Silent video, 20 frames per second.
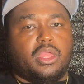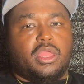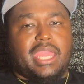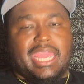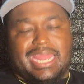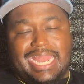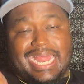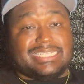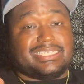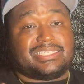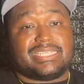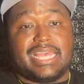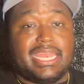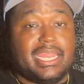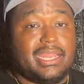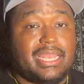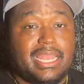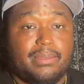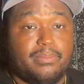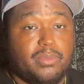And I said
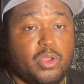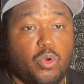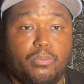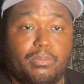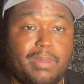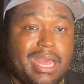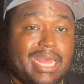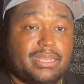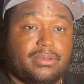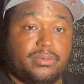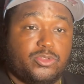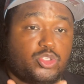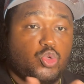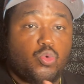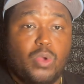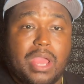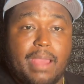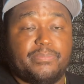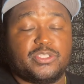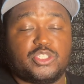it on my
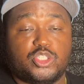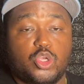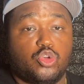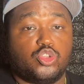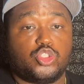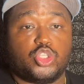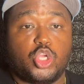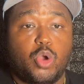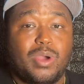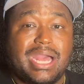2 episodes ago.